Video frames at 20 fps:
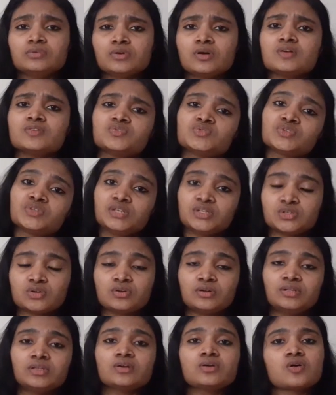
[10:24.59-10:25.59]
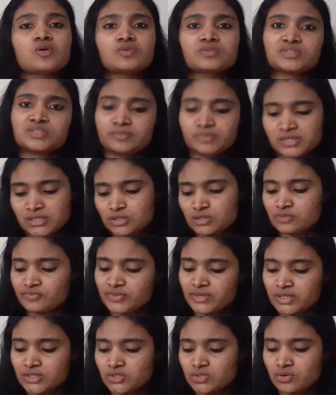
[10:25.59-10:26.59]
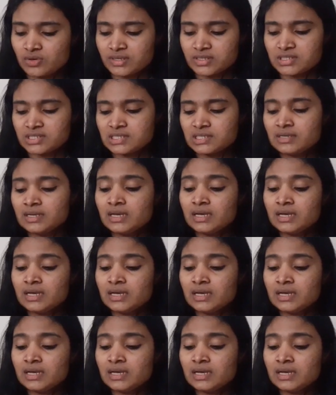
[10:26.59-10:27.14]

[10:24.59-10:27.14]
concentrate on the core subjects of electronics